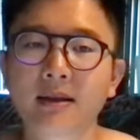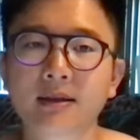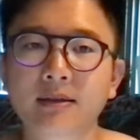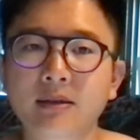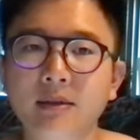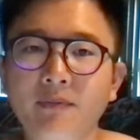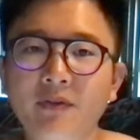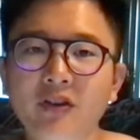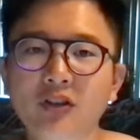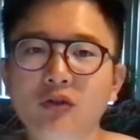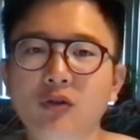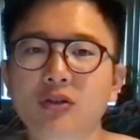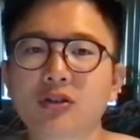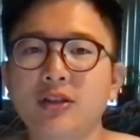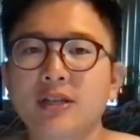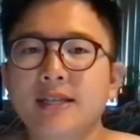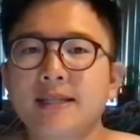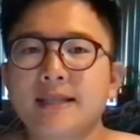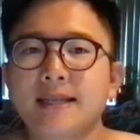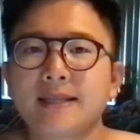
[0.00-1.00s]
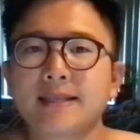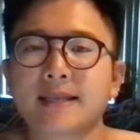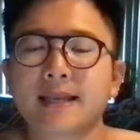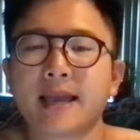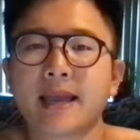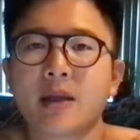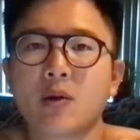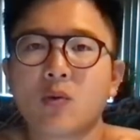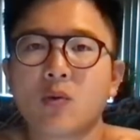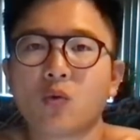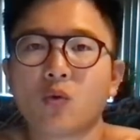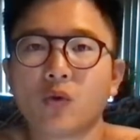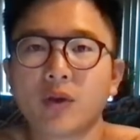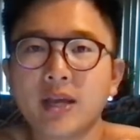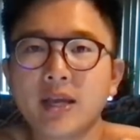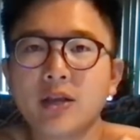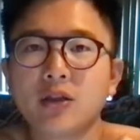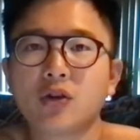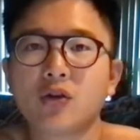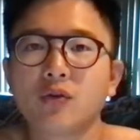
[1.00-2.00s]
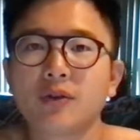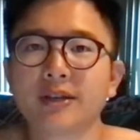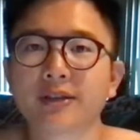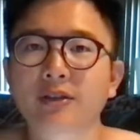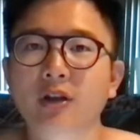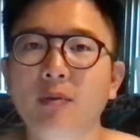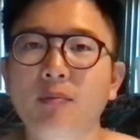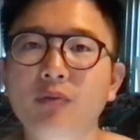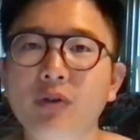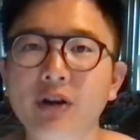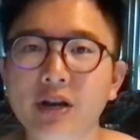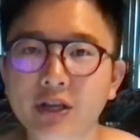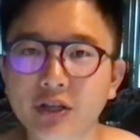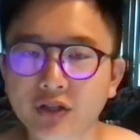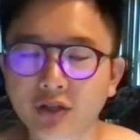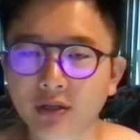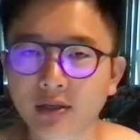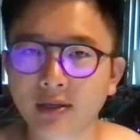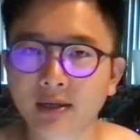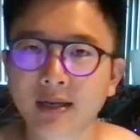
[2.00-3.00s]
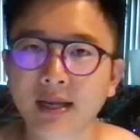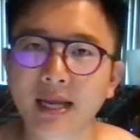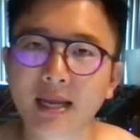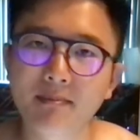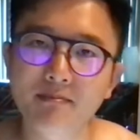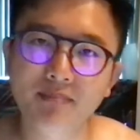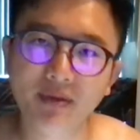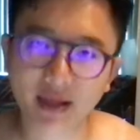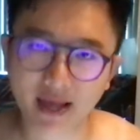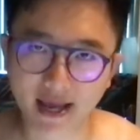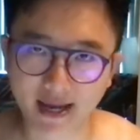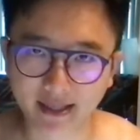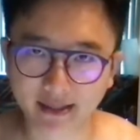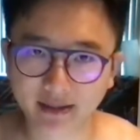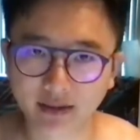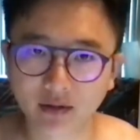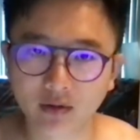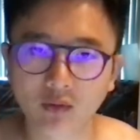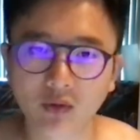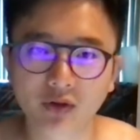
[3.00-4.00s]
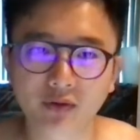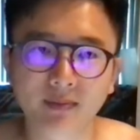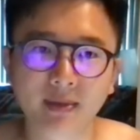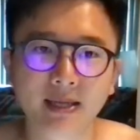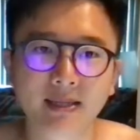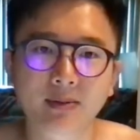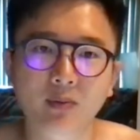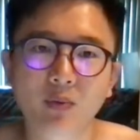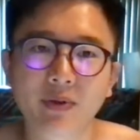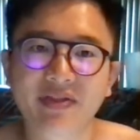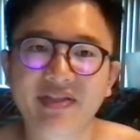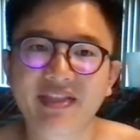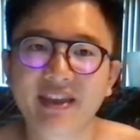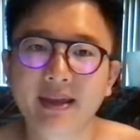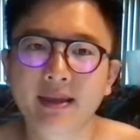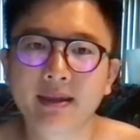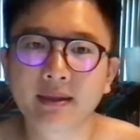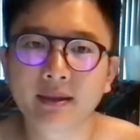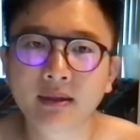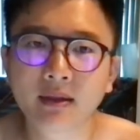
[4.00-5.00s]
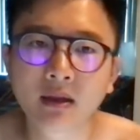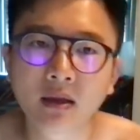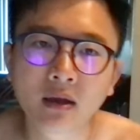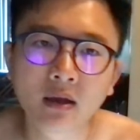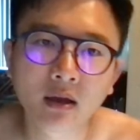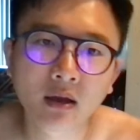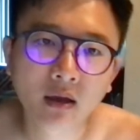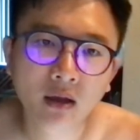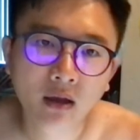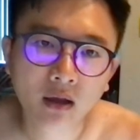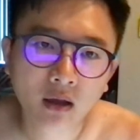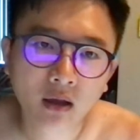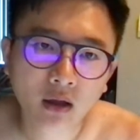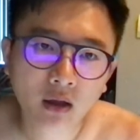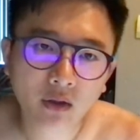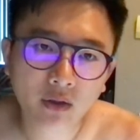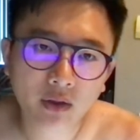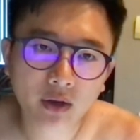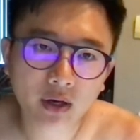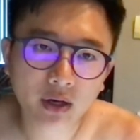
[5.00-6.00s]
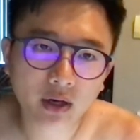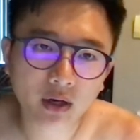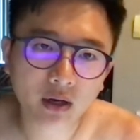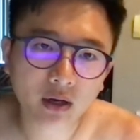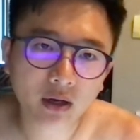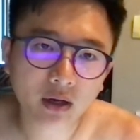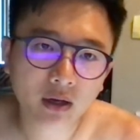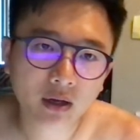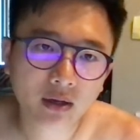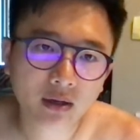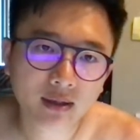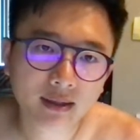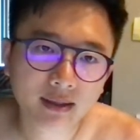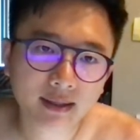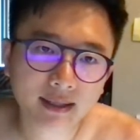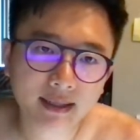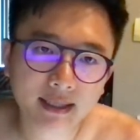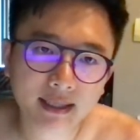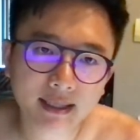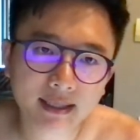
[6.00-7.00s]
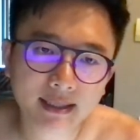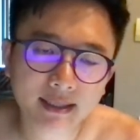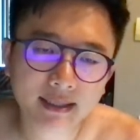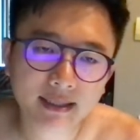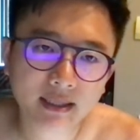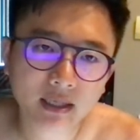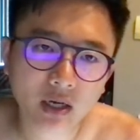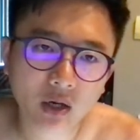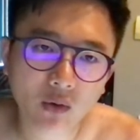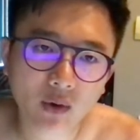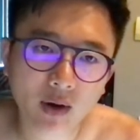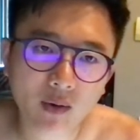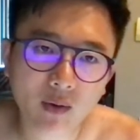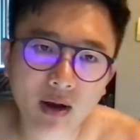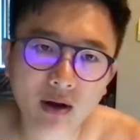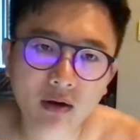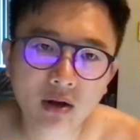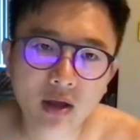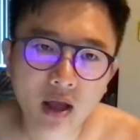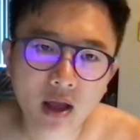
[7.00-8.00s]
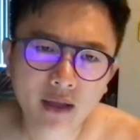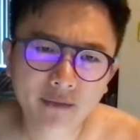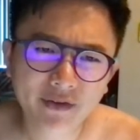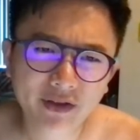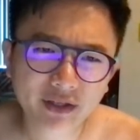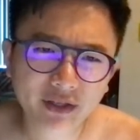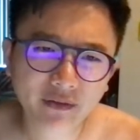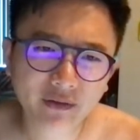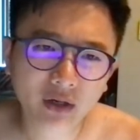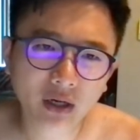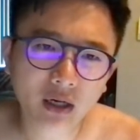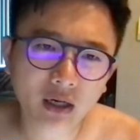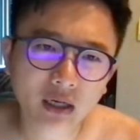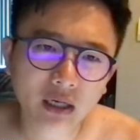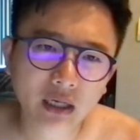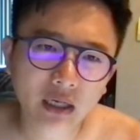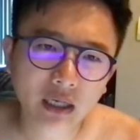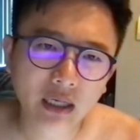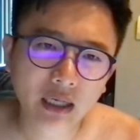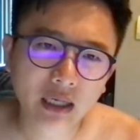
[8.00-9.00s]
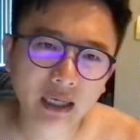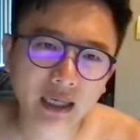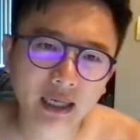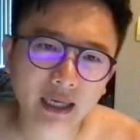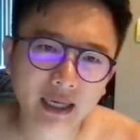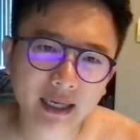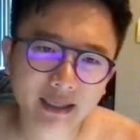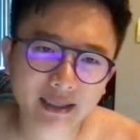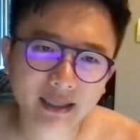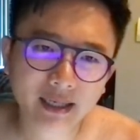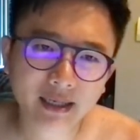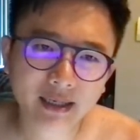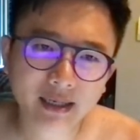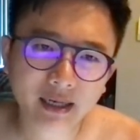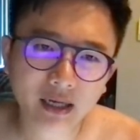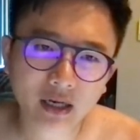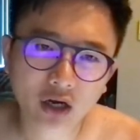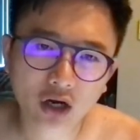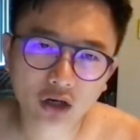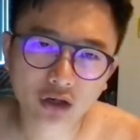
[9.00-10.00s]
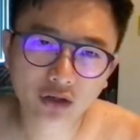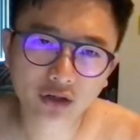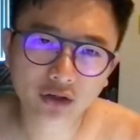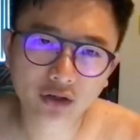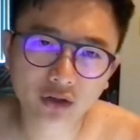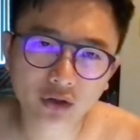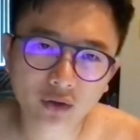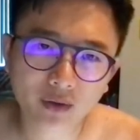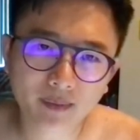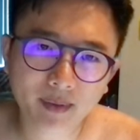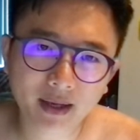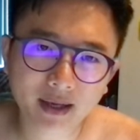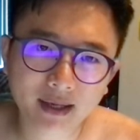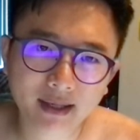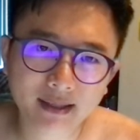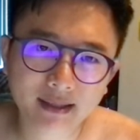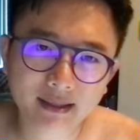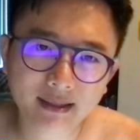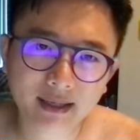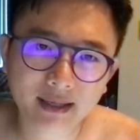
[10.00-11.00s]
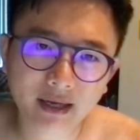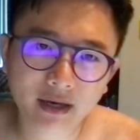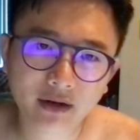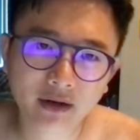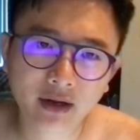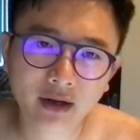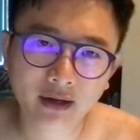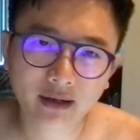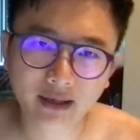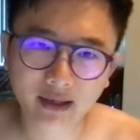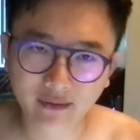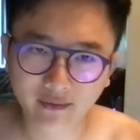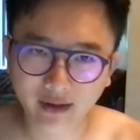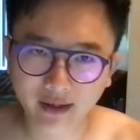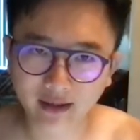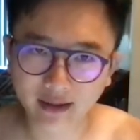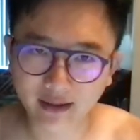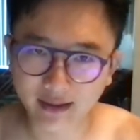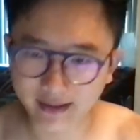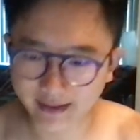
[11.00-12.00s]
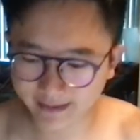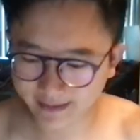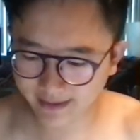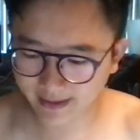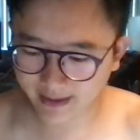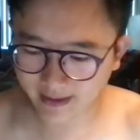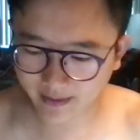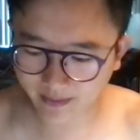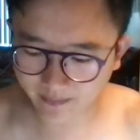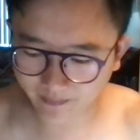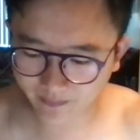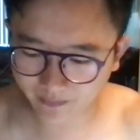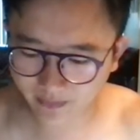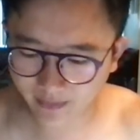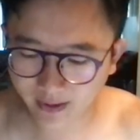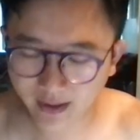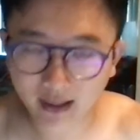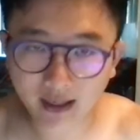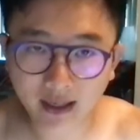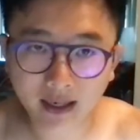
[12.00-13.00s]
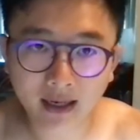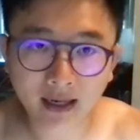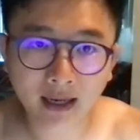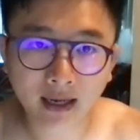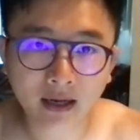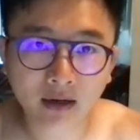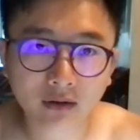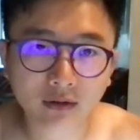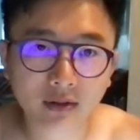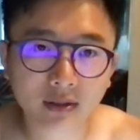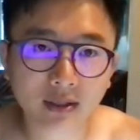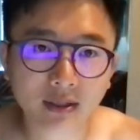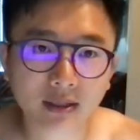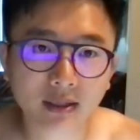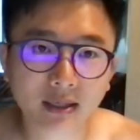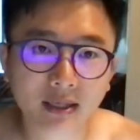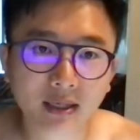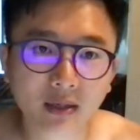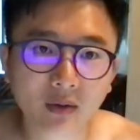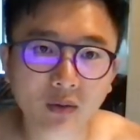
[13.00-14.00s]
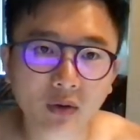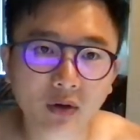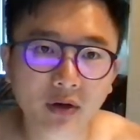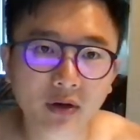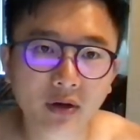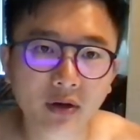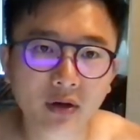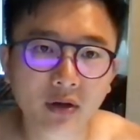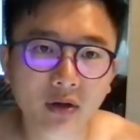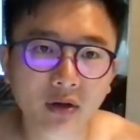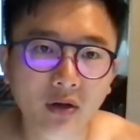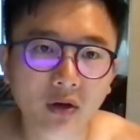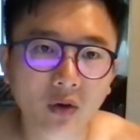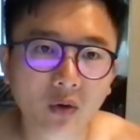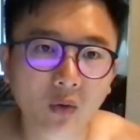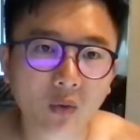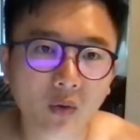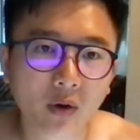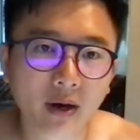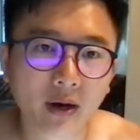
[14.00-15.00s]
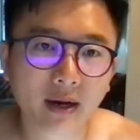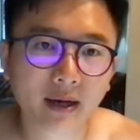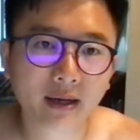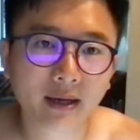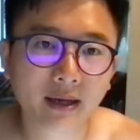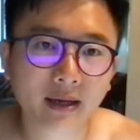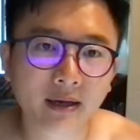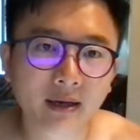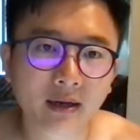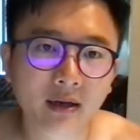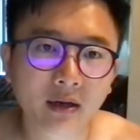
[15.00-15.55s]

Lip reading: first question is this: can we do this operation in place, which means within this array? Well, first of all, it's kind of hard to do because they are not giving this in-out keyword where I can